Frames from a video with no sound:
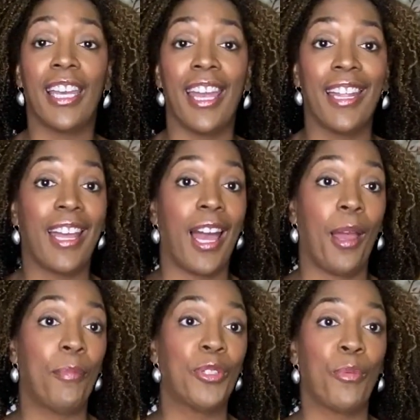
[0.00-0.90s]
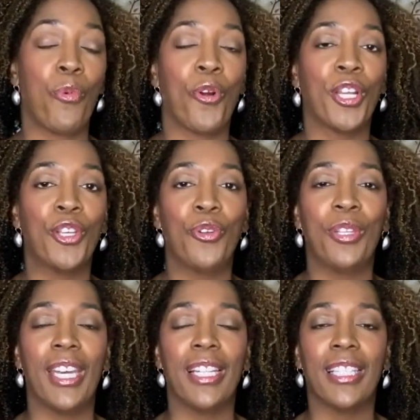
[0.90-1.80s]
again, I'm supporting
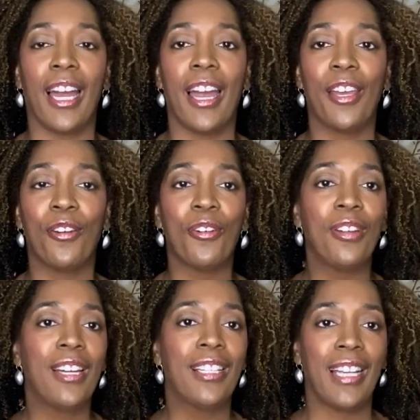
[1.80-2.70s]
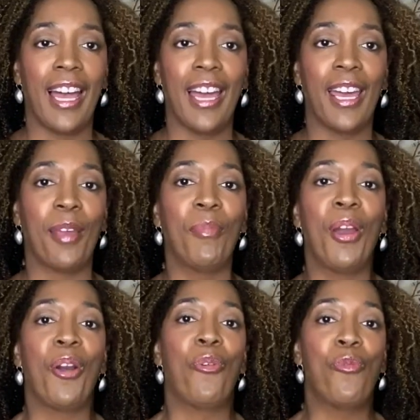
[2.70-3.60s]
you the entire time
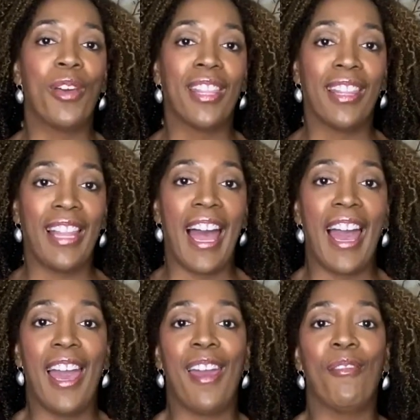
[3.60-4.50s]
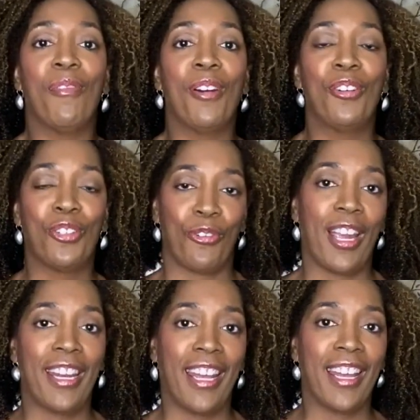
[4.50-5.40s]
with live
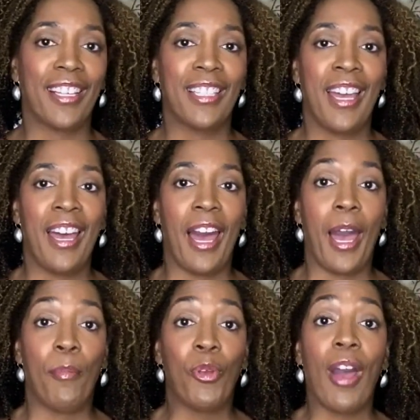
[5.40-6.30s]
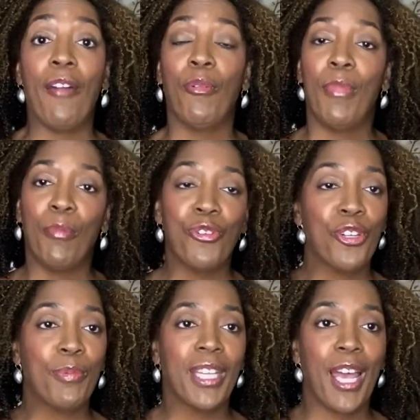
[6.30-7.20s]
trainings. Um, you'll have a
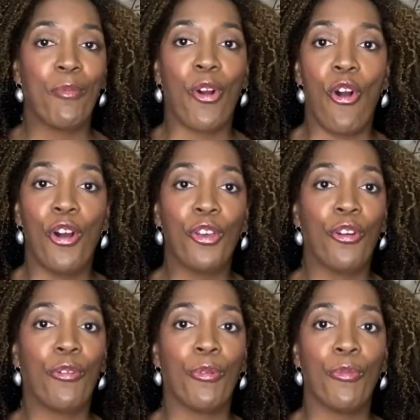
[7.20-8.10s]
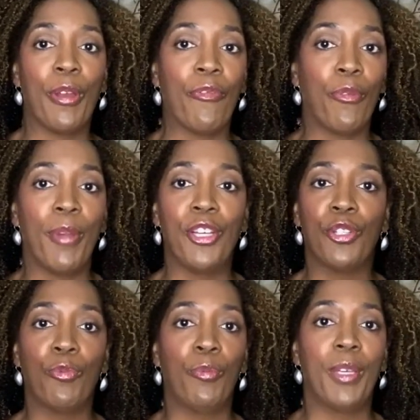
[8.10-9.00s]
membership site where all your
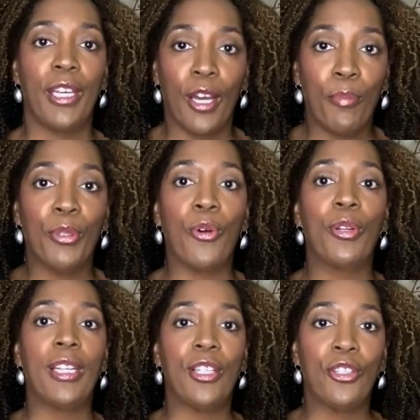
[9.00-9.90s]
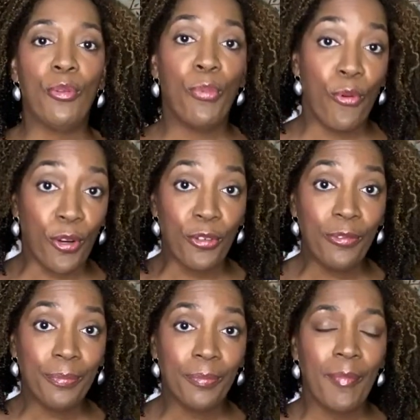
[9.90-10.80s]
information will be uploaded into the portal,